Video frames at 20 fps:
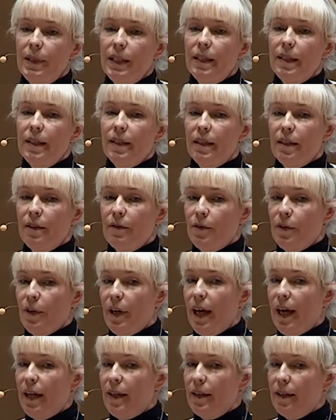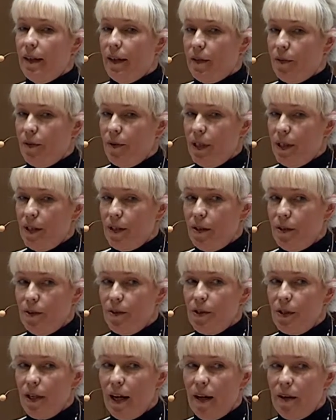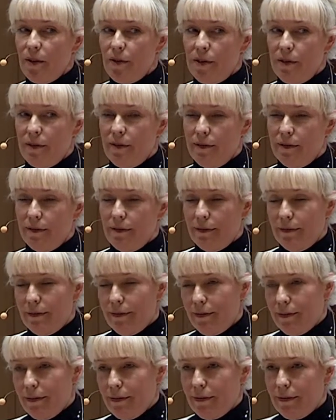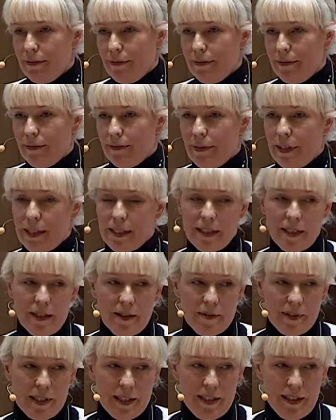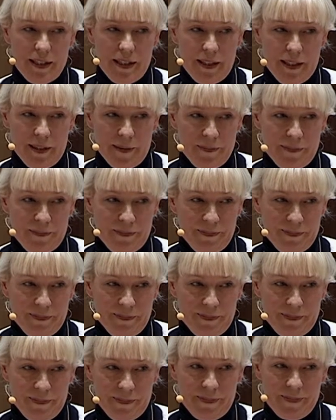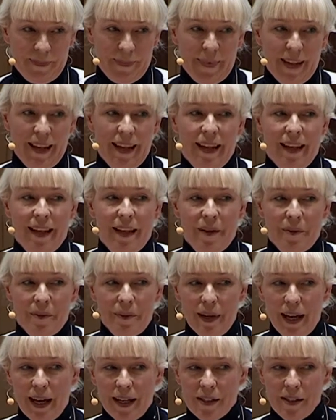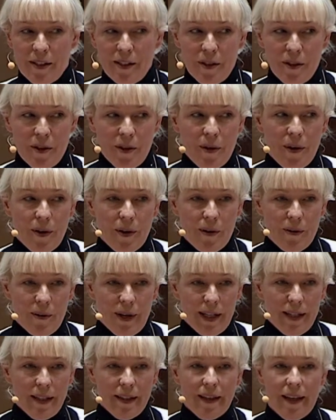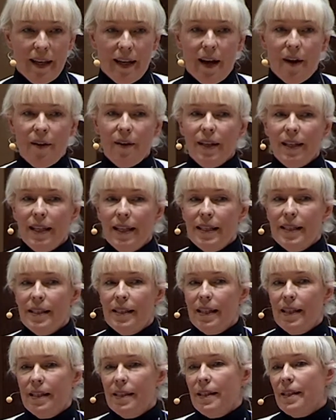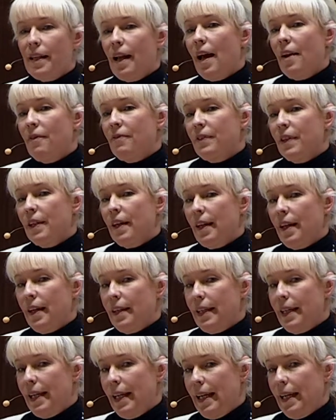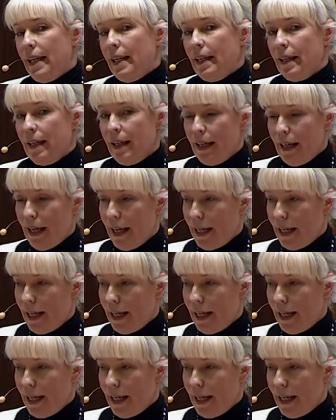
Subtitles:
meeting if you had it at Green Solution House instead of sitting here. We actually know already that our guests says after a day,